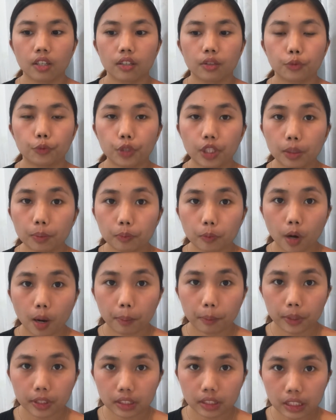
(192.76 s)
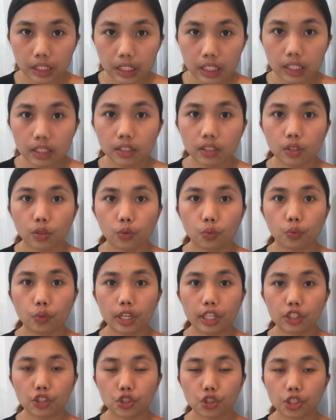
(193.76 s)
real property
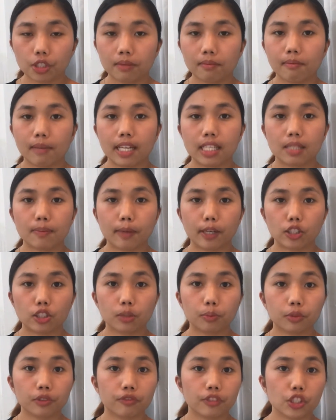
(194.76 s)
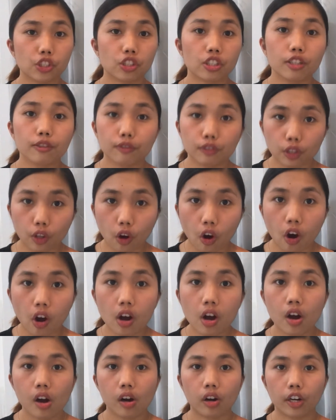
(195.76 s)
which by special provision of law
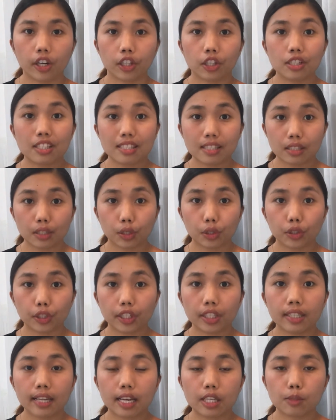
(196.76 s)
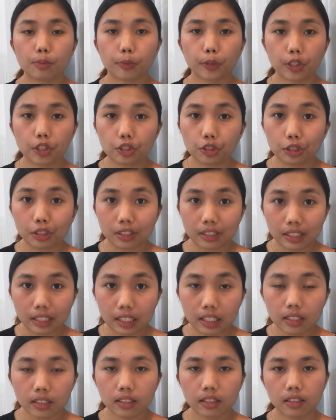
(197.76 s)
are considered as personality.
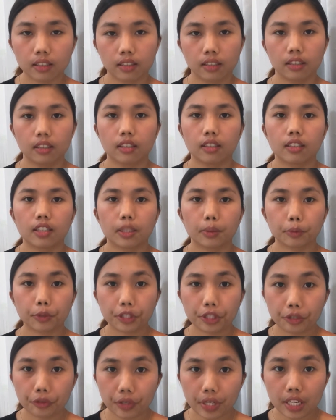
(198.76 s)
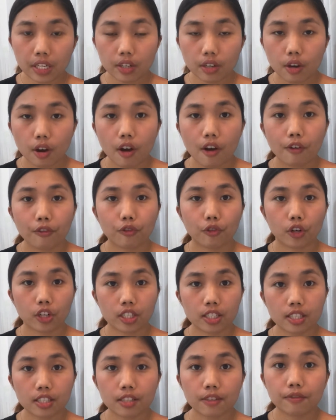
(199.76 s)
Number 3,
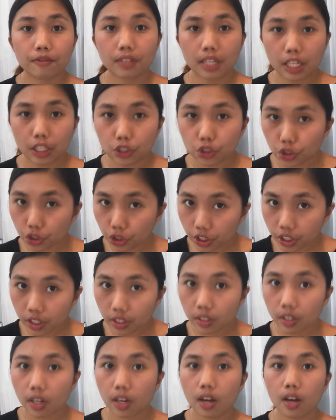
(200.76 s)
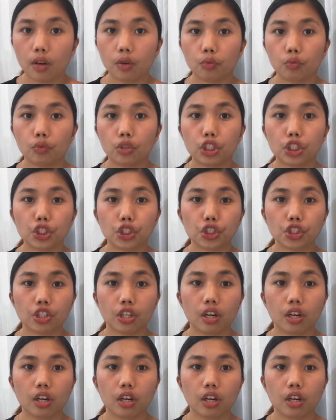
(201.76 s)
forces of nature which